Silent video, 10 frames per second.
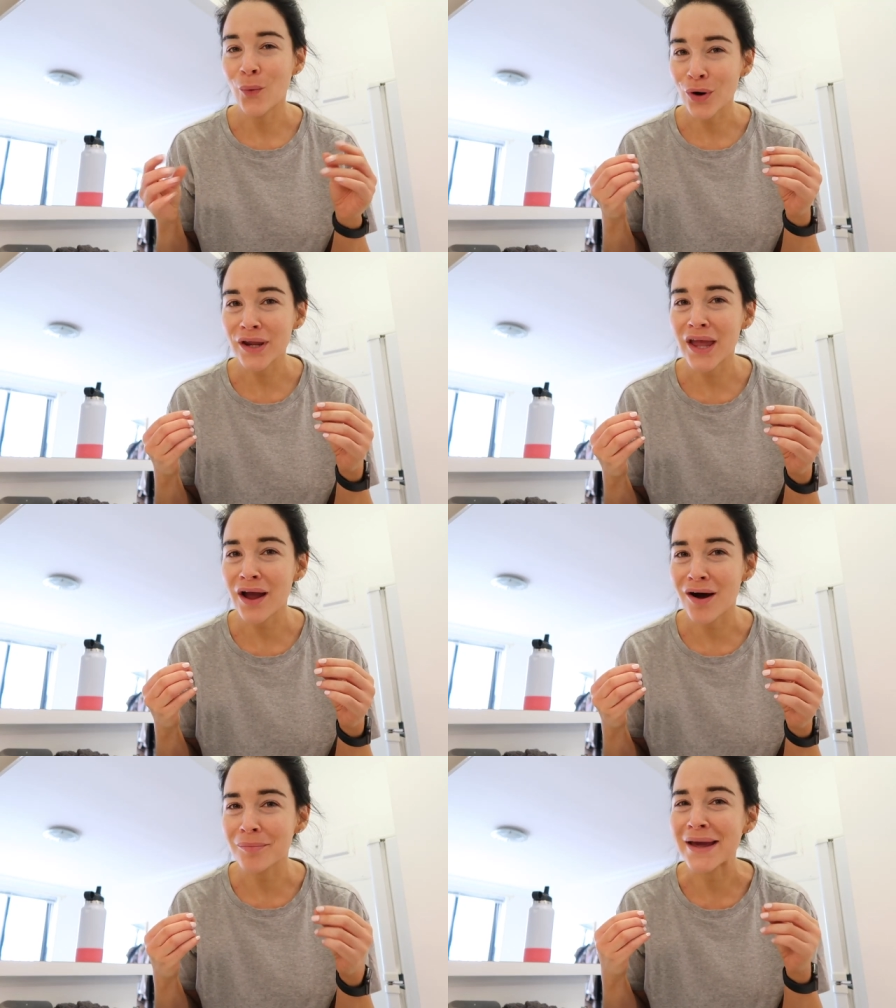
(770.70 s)

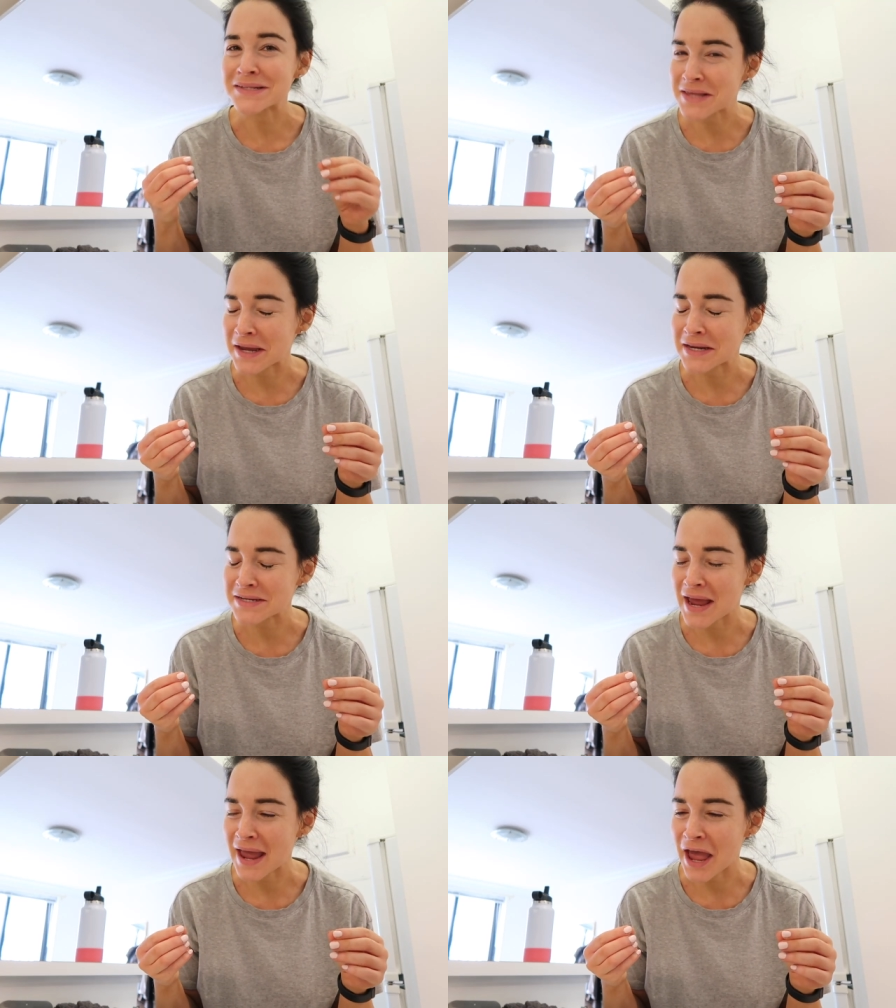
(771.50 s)
working on my second
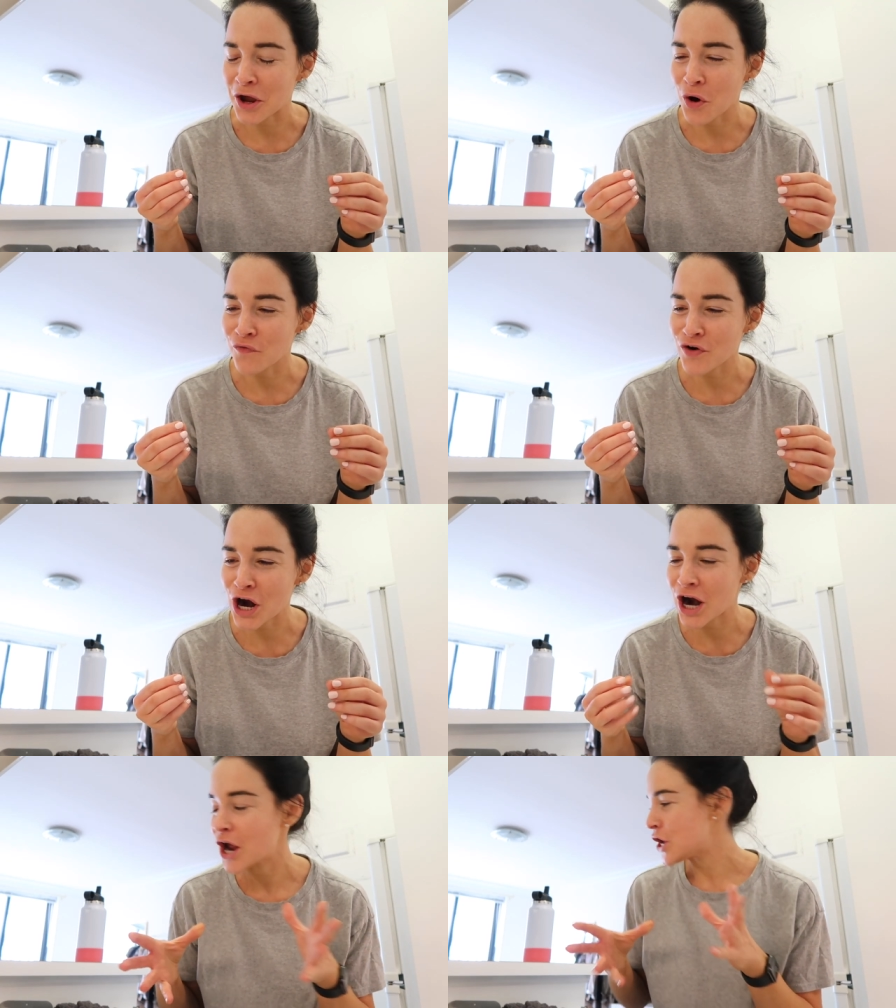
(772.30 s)
day
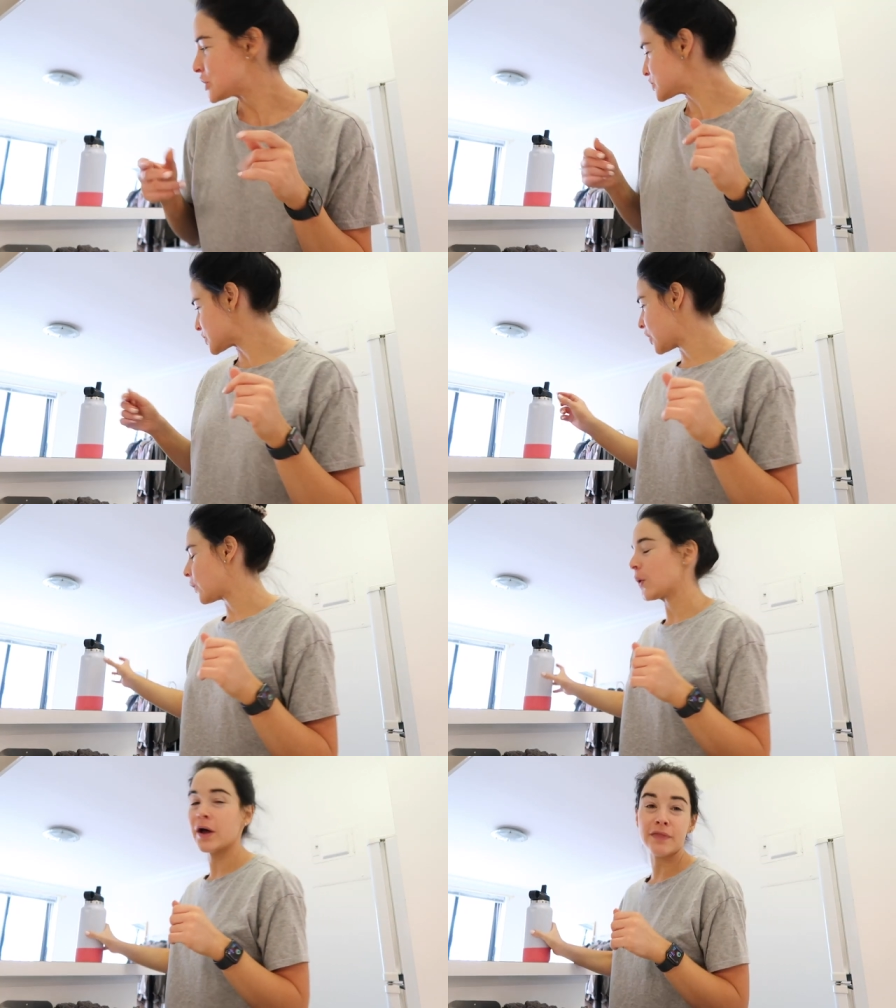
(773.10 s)
hangover.
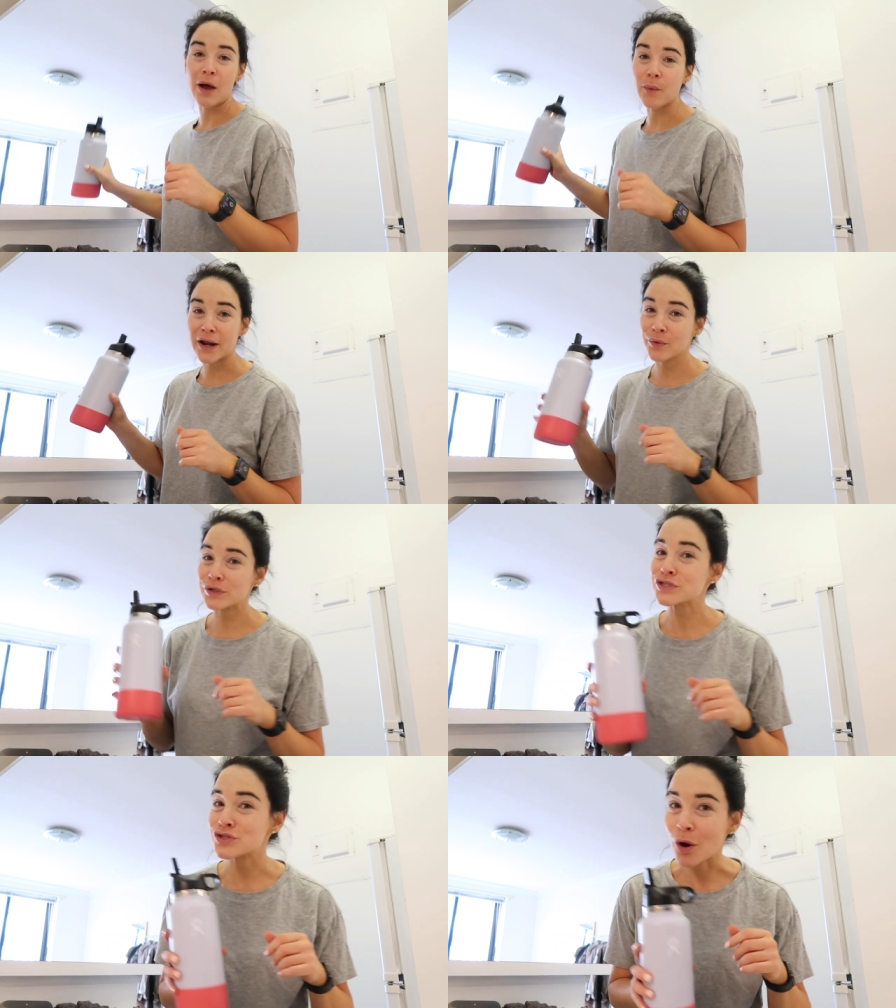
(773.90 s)
So that wedding
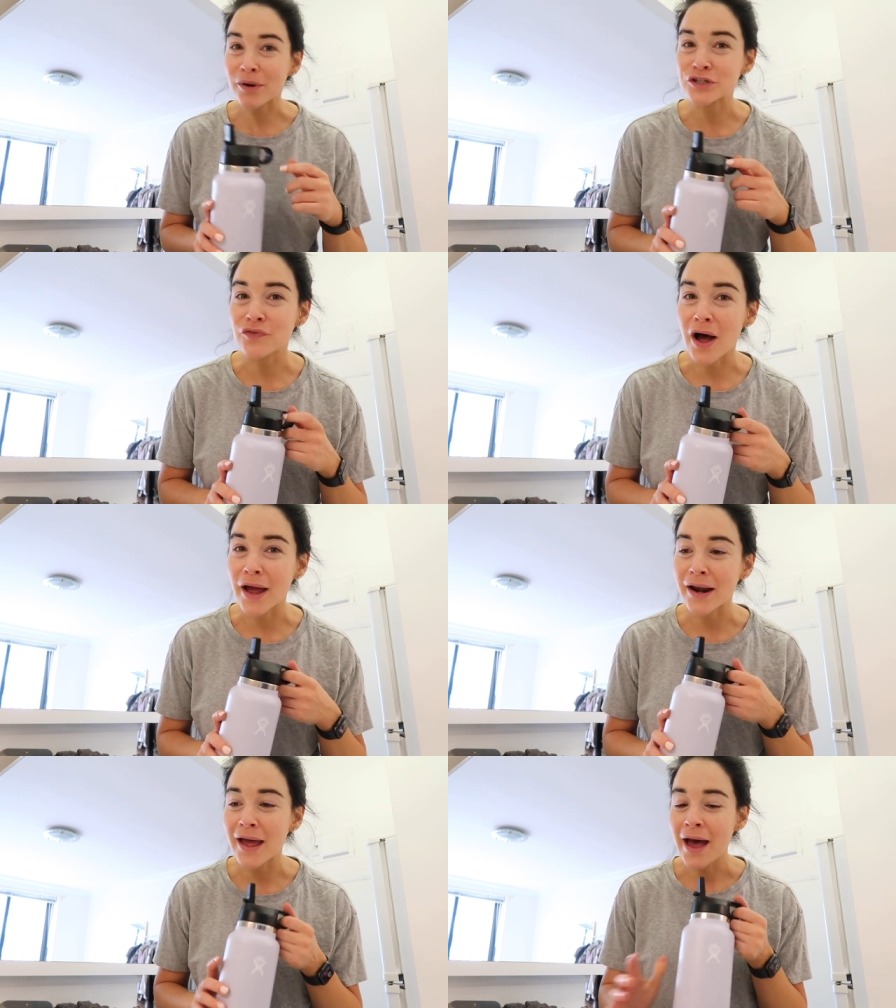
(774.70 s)
was so much
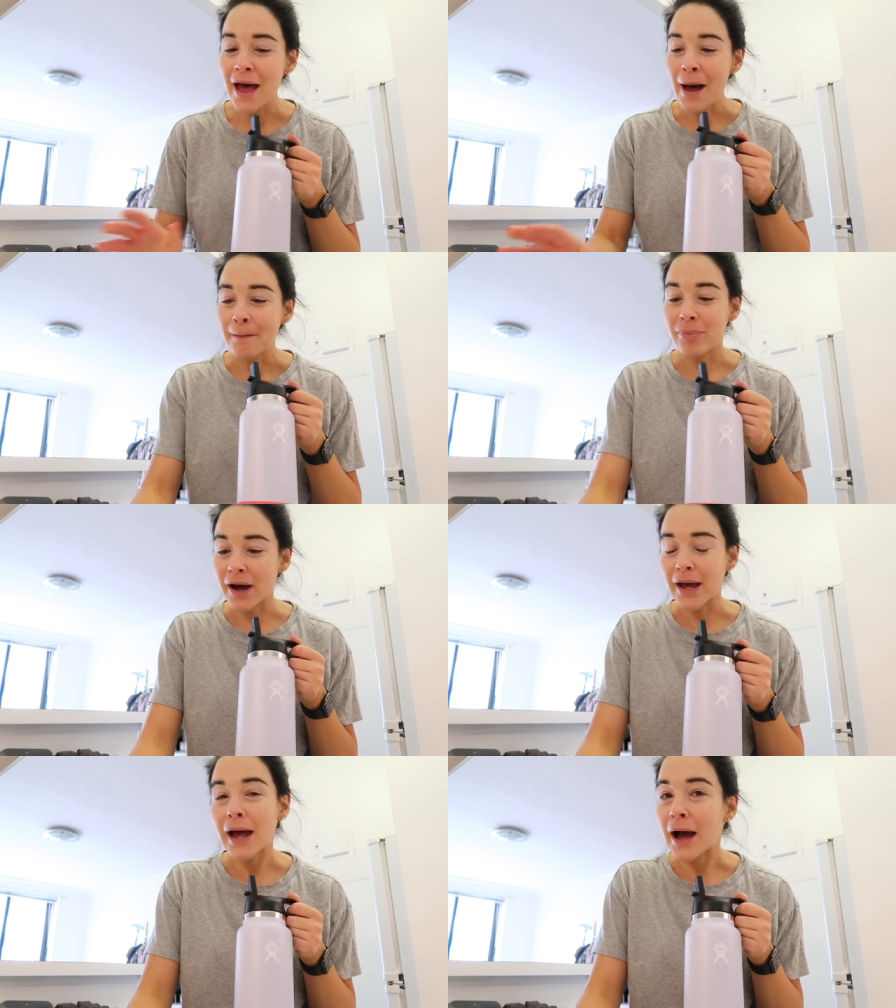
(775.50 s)
fun, but
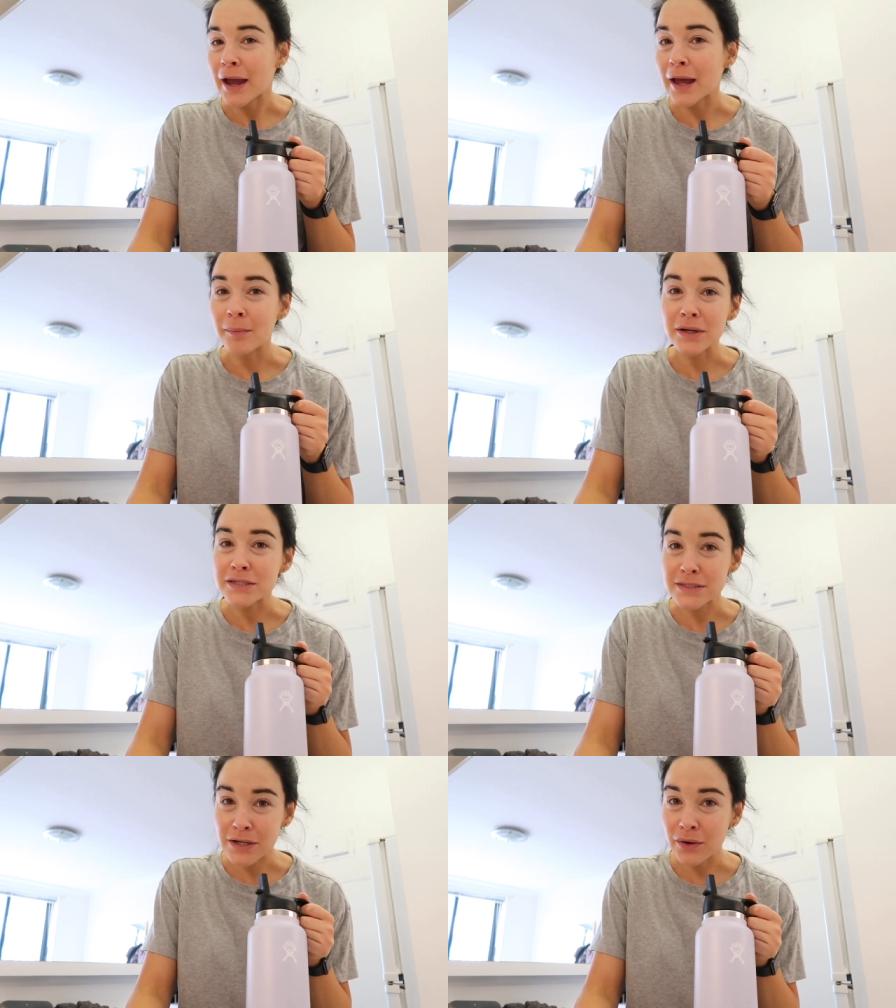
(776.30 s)
I am
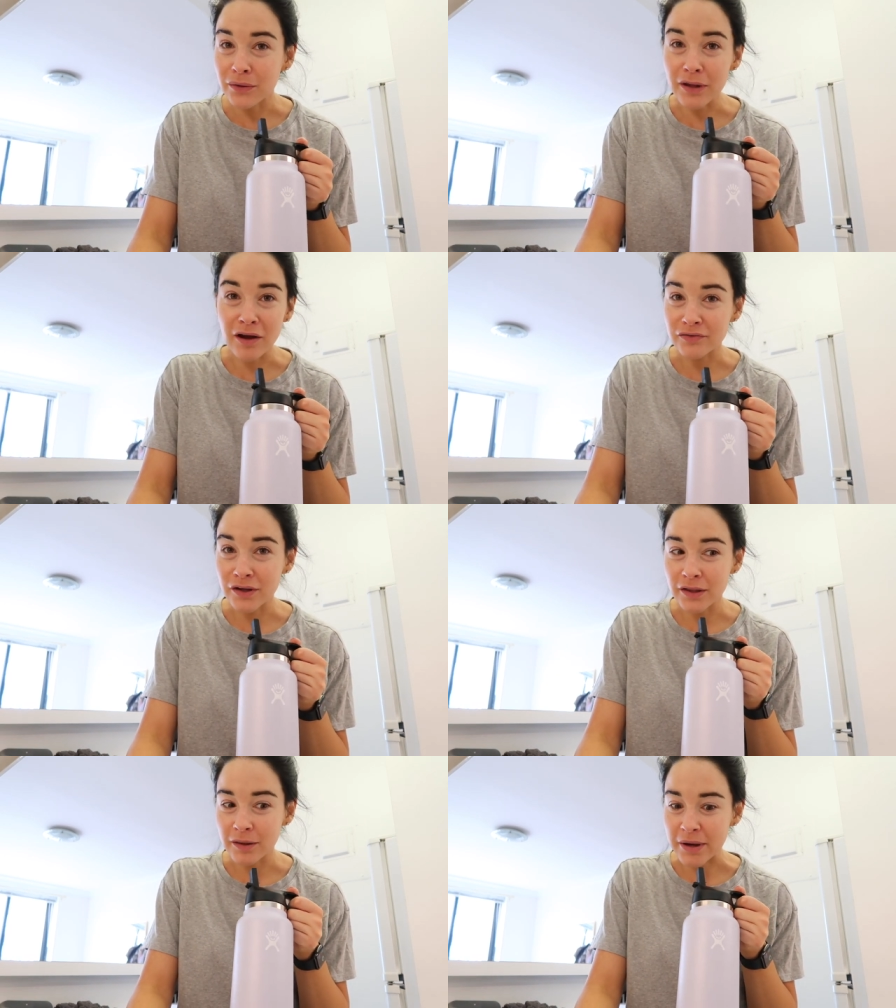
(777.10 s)
still not
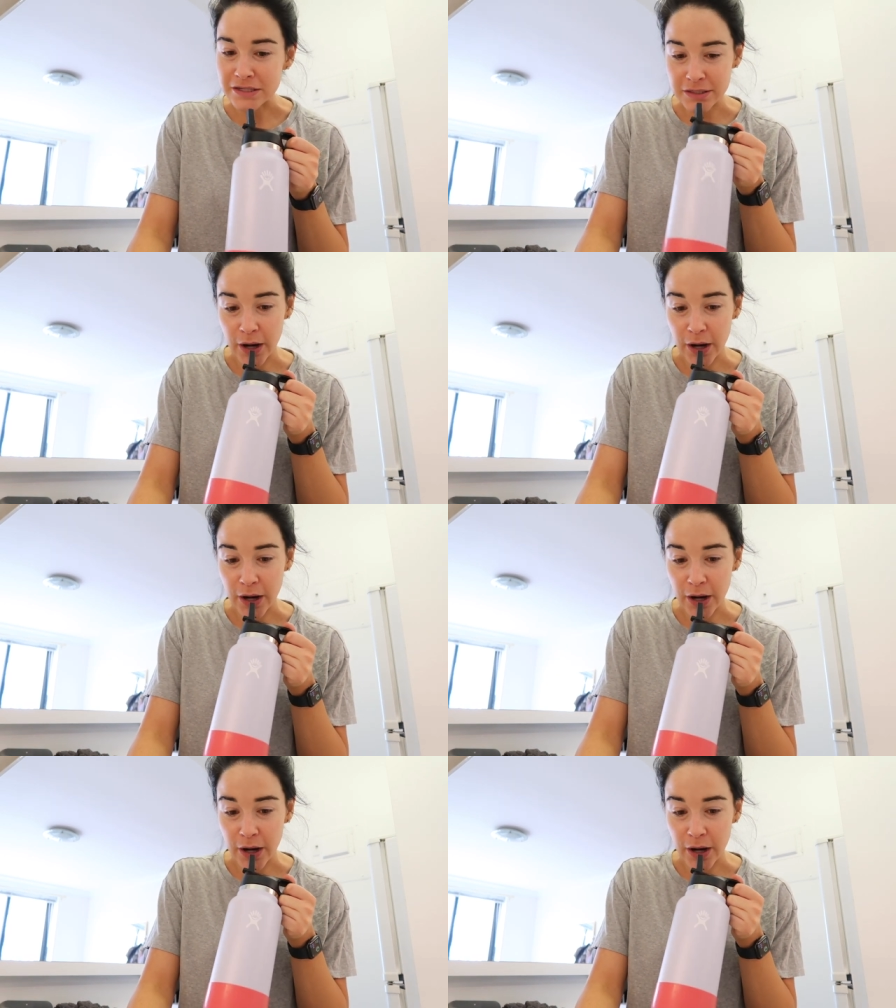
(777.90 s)
feeling the best